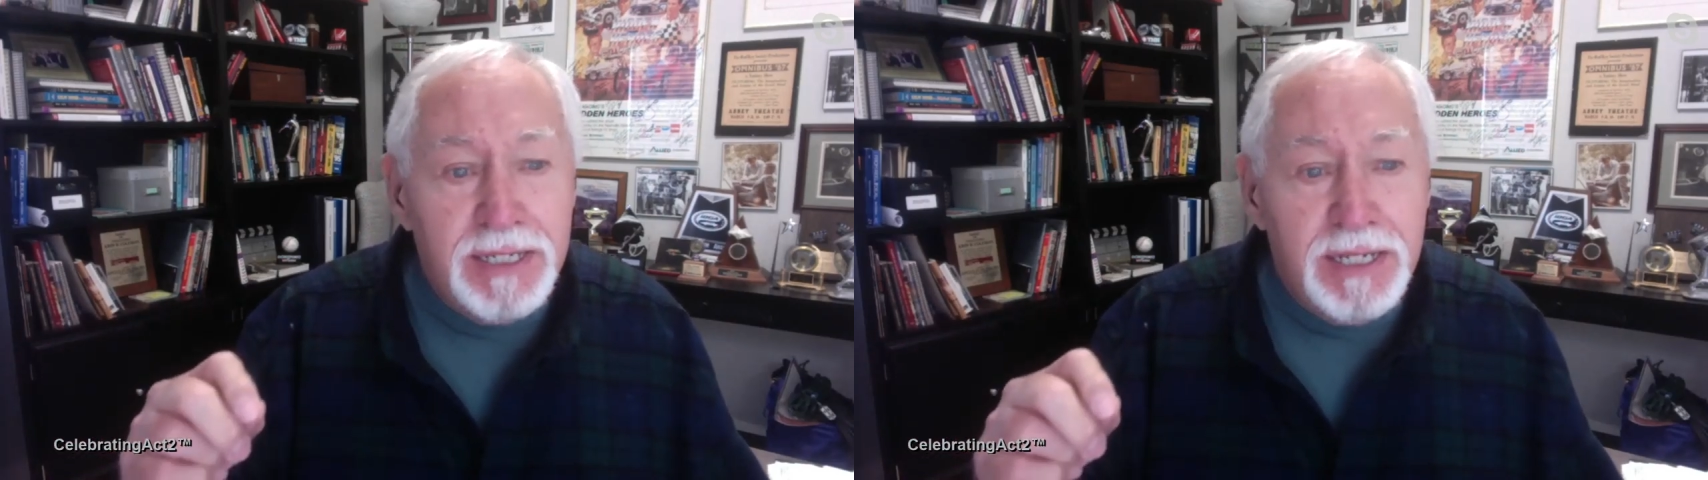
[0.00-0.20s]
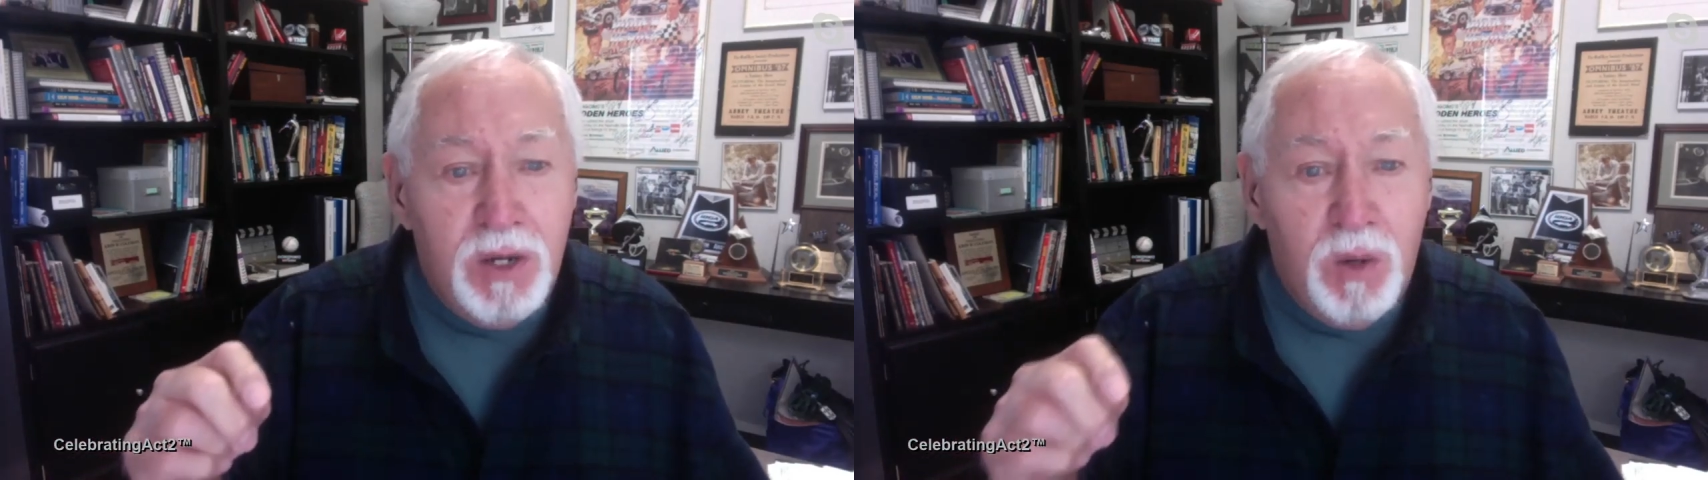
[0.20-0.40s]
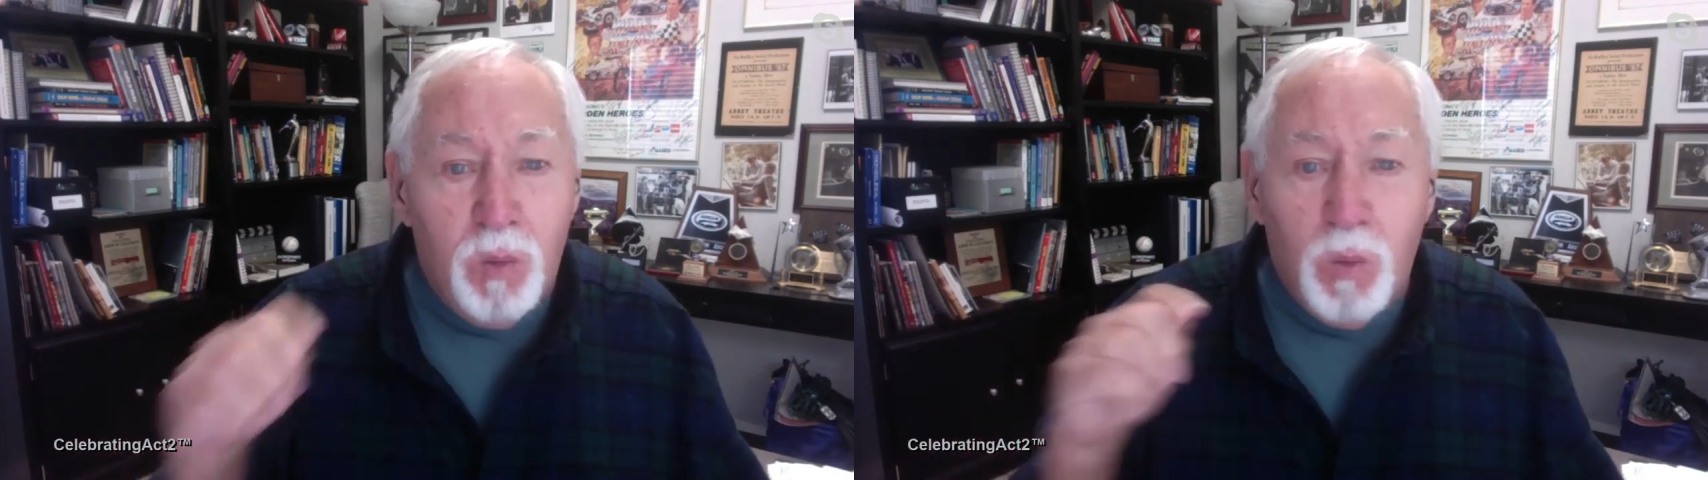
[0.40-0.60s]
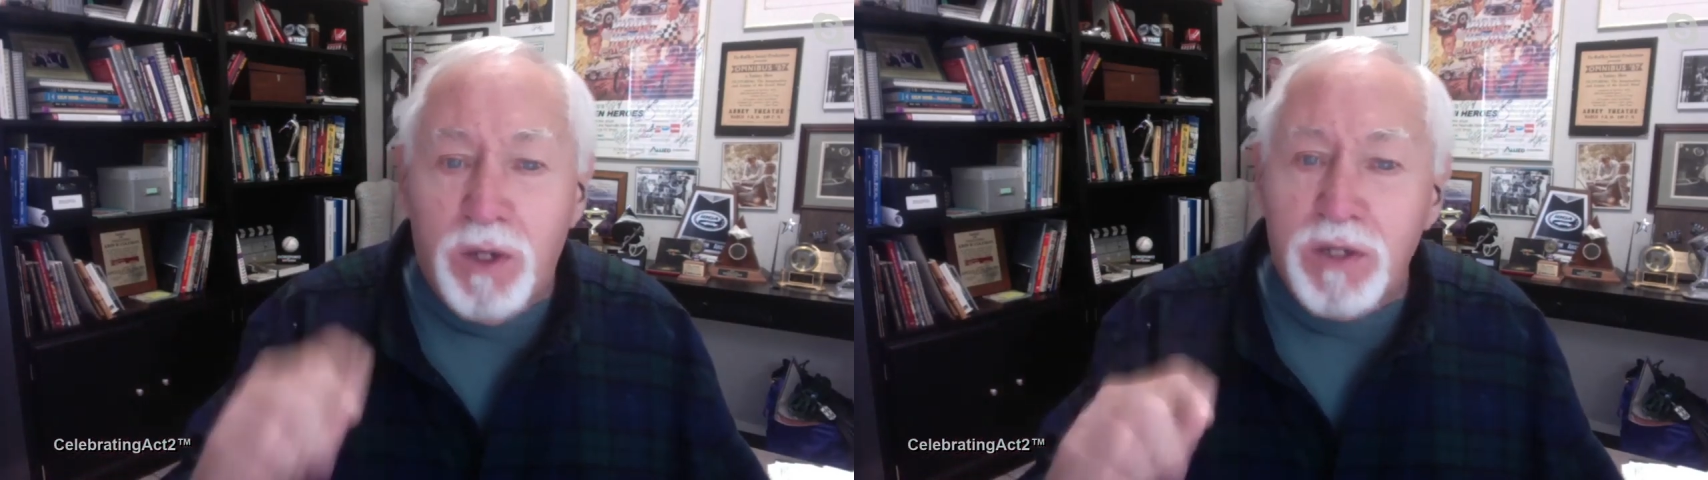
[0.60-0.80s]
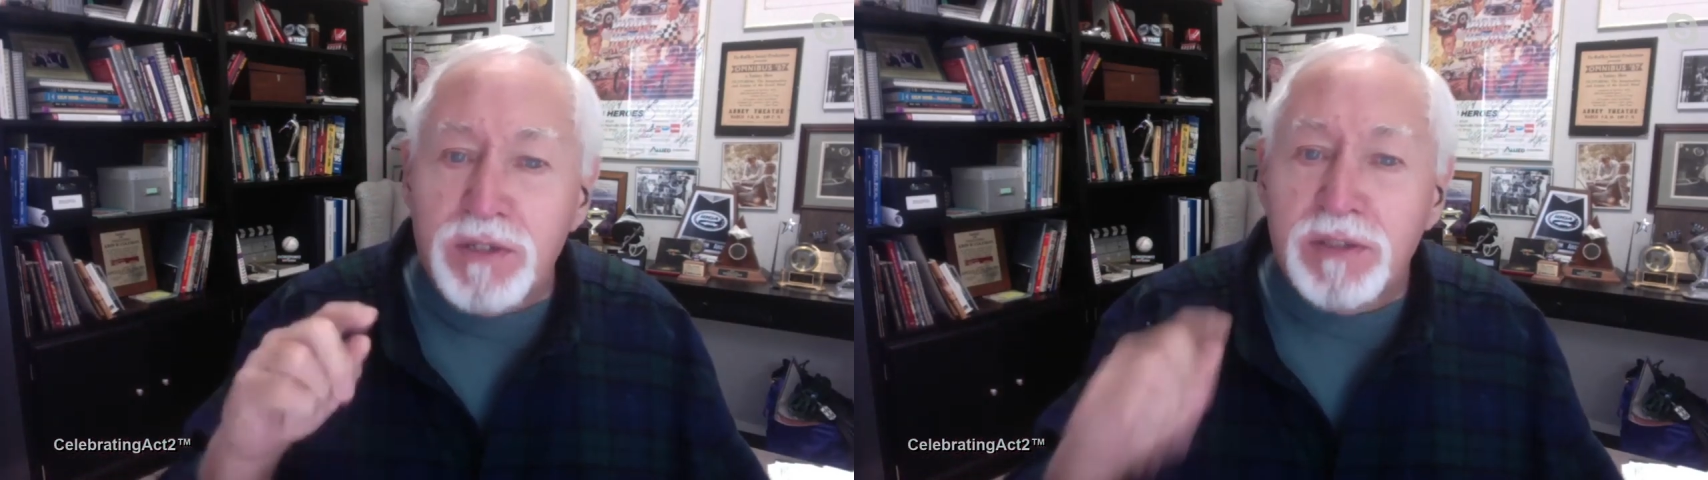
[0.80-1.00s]
was
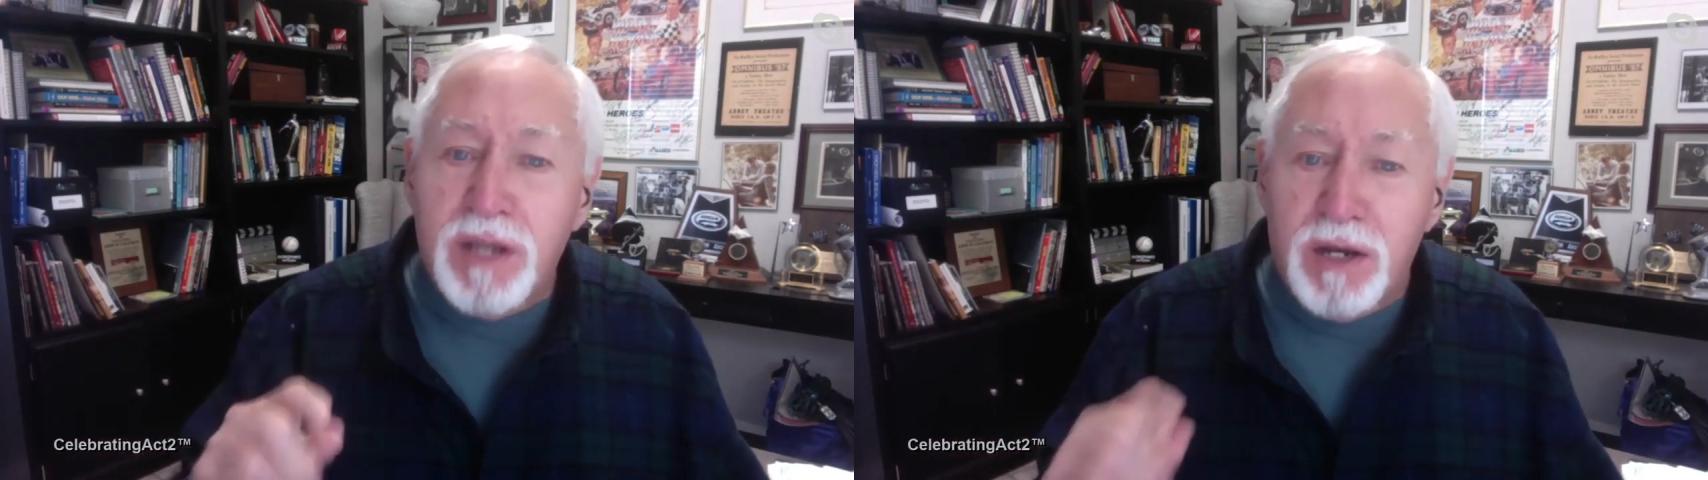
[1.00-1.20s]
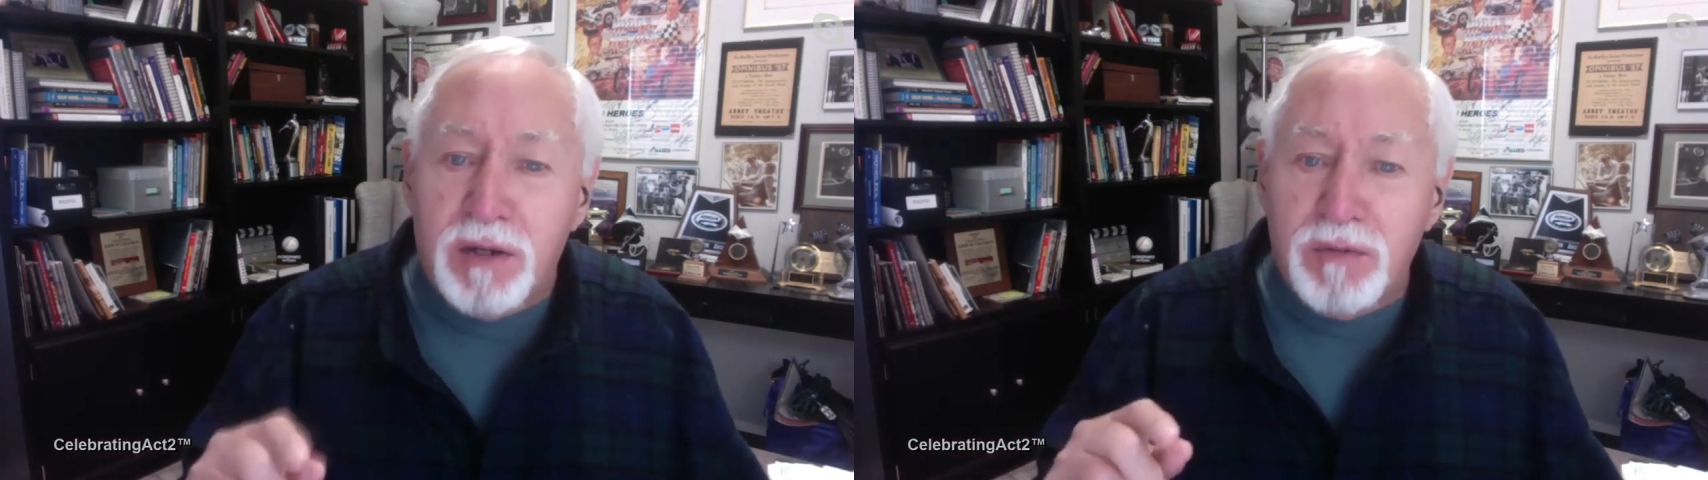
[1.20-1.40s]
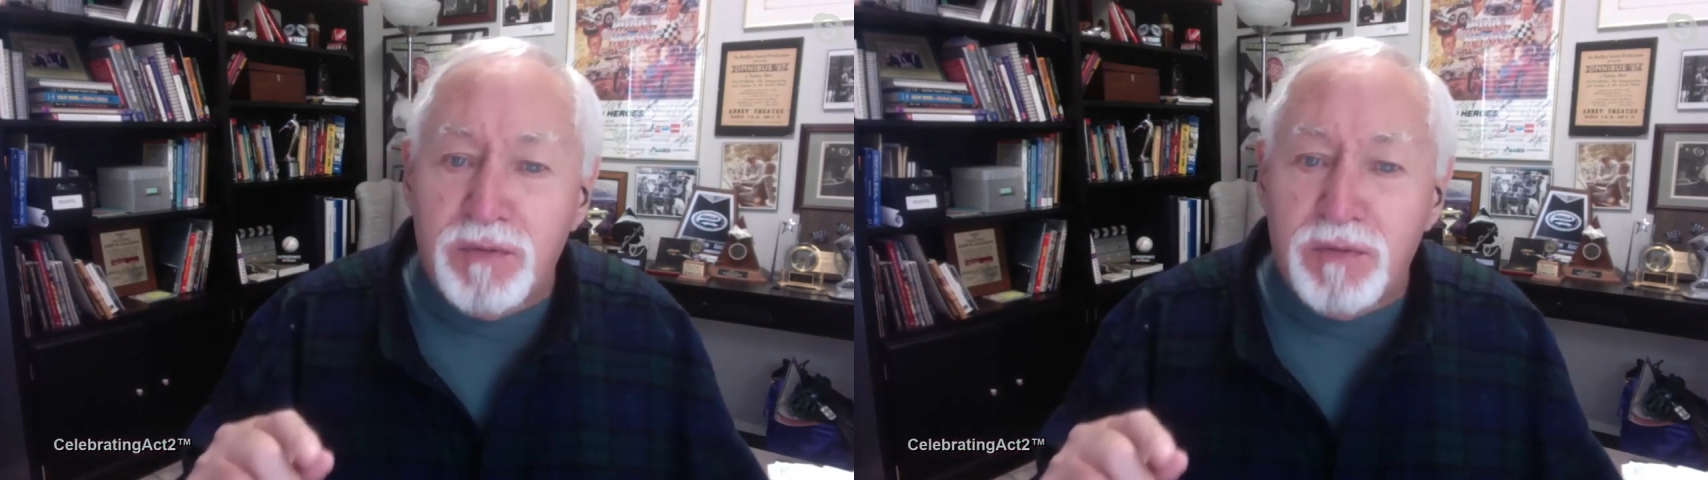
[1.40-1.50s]
love,